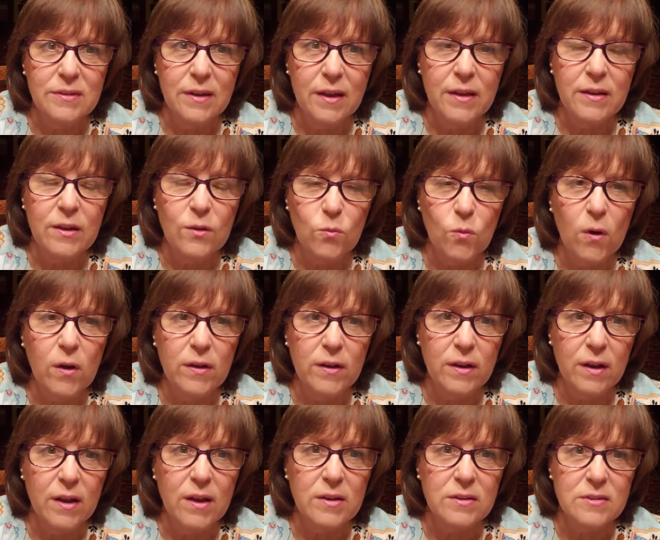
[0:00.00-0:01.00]
and he
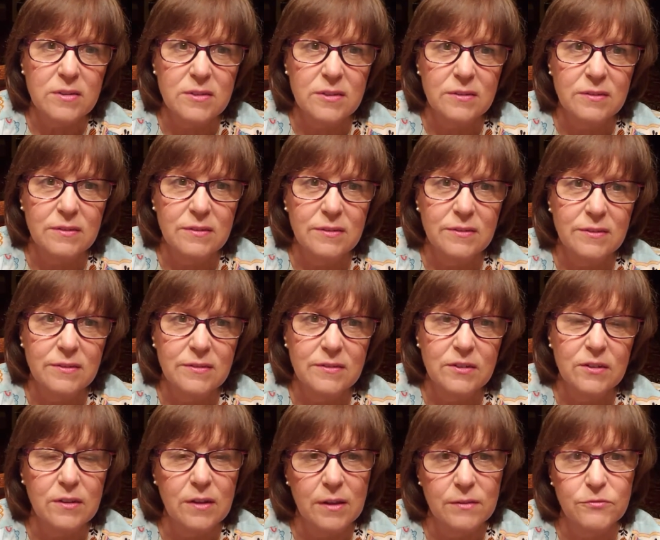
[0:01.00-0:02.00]
wanted us
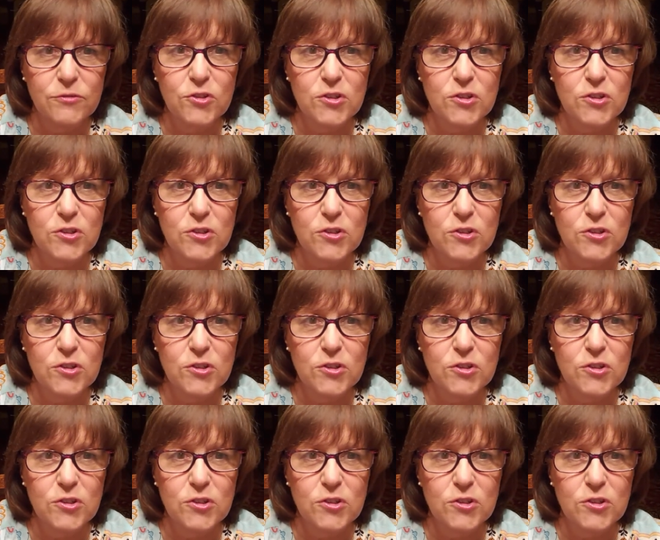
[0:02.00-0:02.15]
to love